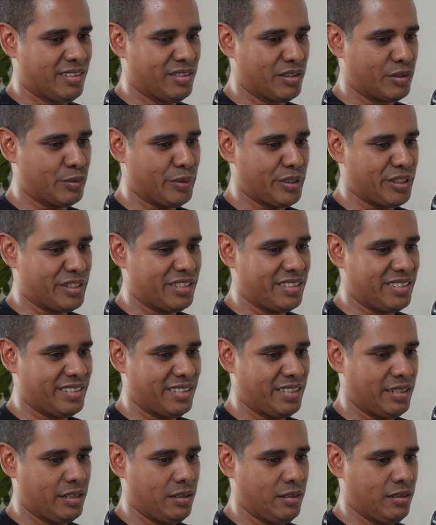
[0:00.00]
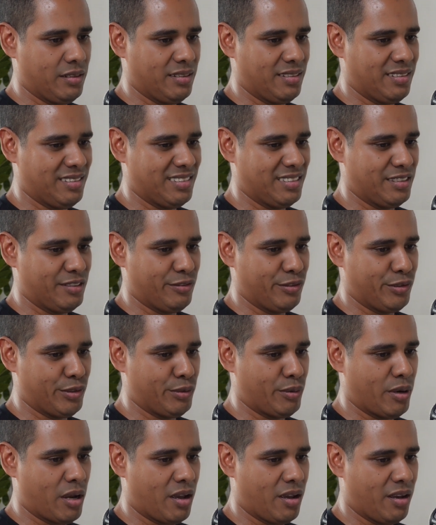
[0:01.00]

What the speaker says: the question is, if you